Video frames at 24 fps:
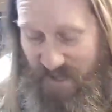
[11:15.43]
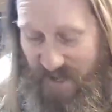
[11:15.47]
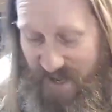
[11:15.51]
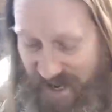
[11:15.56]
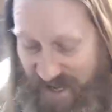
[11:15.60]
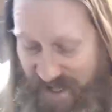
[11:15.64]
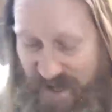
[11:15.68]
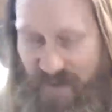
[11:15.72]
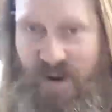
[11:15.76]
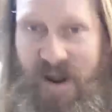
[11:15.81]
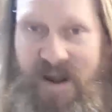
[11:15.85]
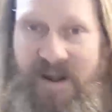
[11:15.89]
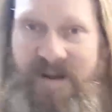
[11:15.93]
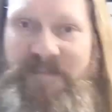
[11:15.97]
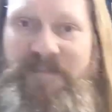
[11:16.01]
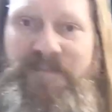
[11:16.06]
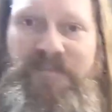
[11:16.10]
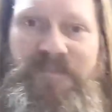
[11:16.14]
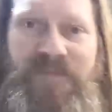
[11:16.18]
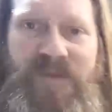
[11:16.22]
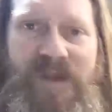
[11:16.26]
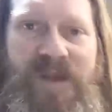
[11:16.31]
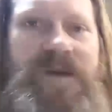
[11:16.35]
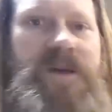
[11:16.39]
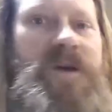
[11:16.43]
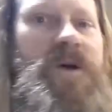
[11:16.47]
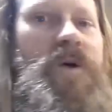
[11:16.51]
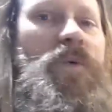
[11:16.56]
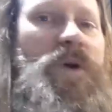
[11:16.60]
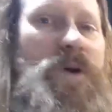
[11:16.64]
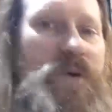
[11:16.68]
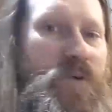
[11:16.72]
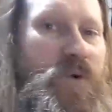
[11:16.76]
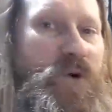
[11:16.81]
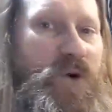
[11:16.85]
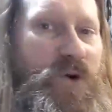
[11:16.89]
Anyway,
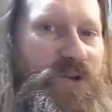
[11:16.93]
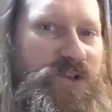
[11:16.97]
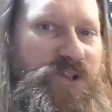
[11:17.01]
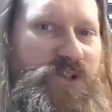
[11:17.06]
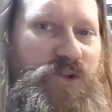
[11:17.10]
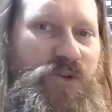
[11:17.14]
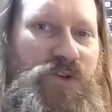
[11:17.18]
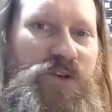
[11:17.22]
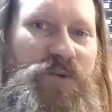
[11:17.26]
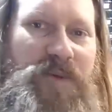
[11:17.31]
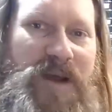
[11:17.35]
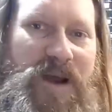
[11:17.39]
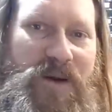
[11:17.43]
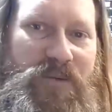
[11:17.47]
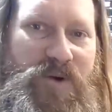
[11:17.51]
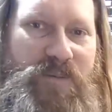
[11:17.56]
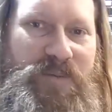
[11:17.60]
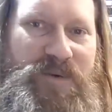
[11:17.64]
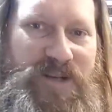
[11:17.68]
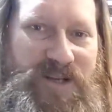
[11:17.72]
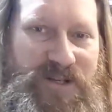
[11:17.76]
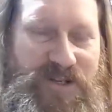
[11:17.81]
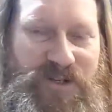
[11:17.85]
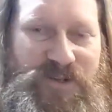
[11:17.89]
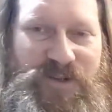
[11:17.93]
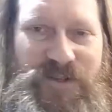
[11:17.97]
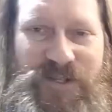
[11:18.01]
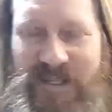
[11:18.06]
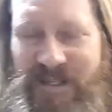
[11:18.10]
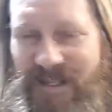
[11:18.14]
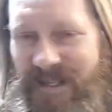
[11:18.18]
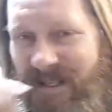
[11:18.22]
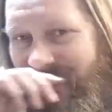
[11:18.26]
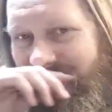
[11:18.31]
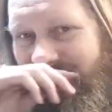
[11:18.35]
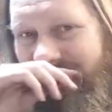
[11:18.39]
we was talking about what I'm going to do to
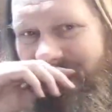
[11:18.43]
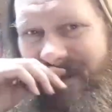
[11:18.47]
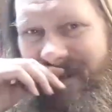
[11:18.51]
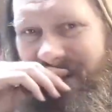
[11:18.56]
this guitar,